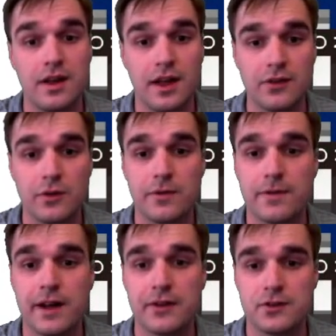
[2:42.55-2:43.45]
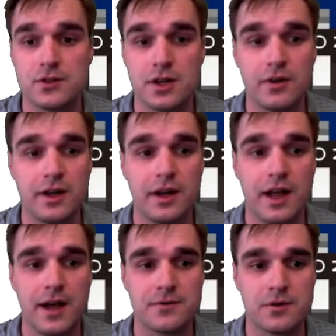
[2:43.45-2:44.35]
SOF file is generated
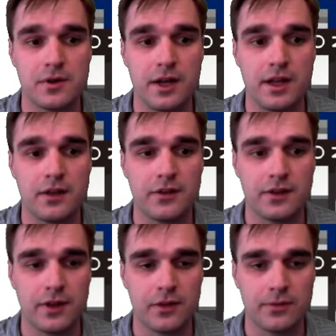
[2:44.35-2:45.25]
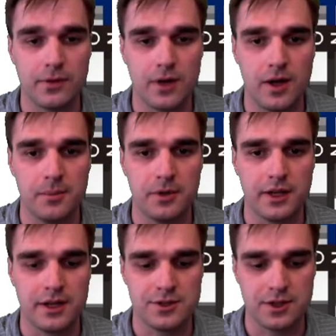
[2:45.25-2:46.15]
after a successful
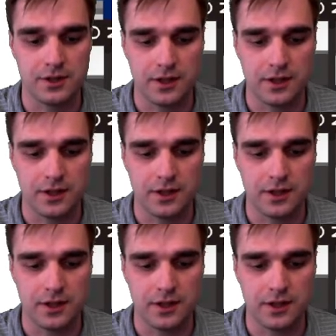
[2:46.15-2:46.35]
compilation in